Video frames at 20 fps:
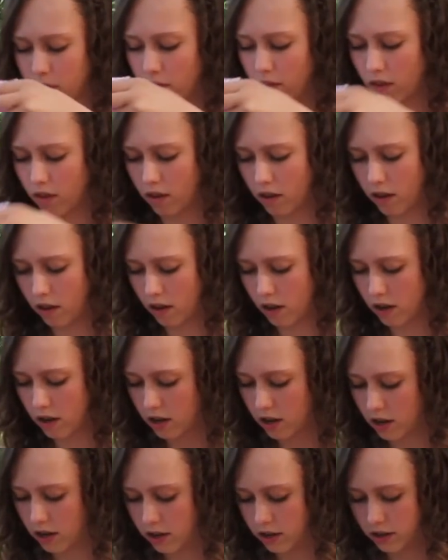
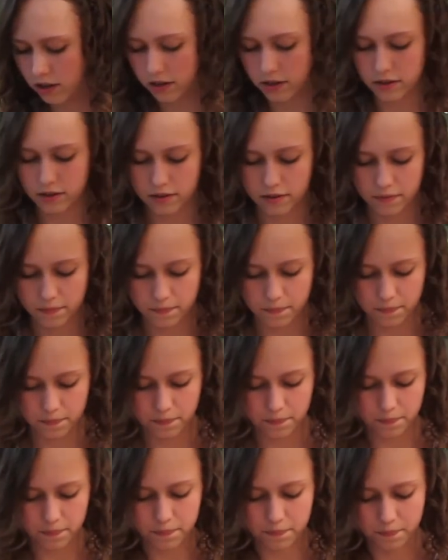
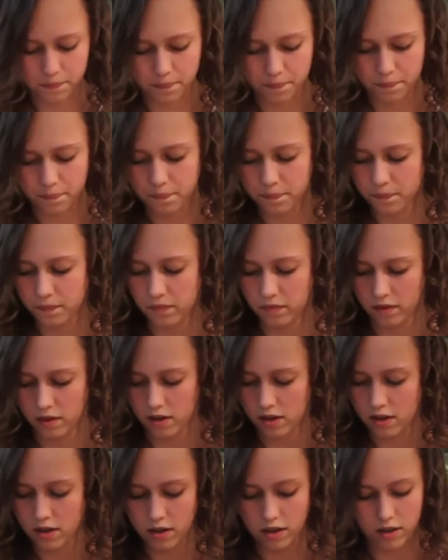
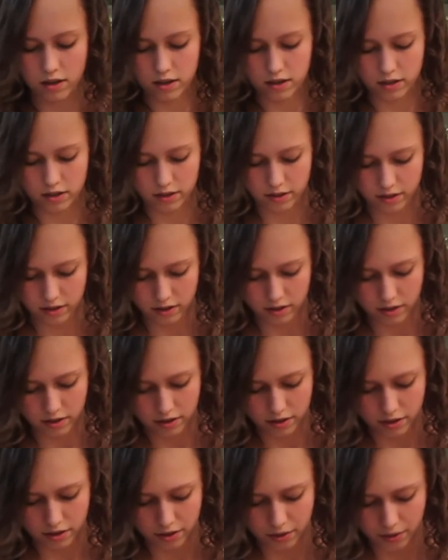
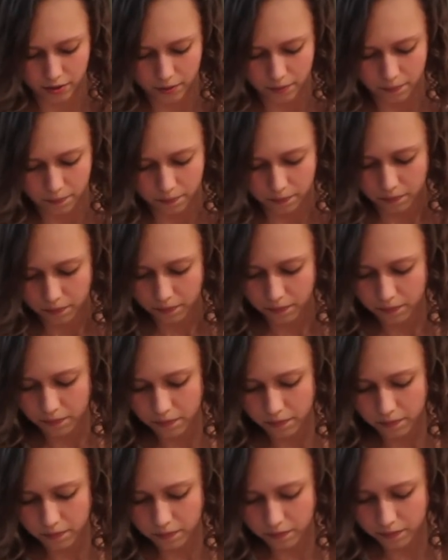
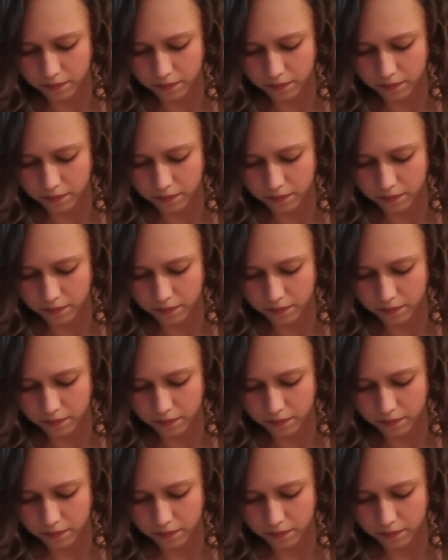No one is speaking in this clip.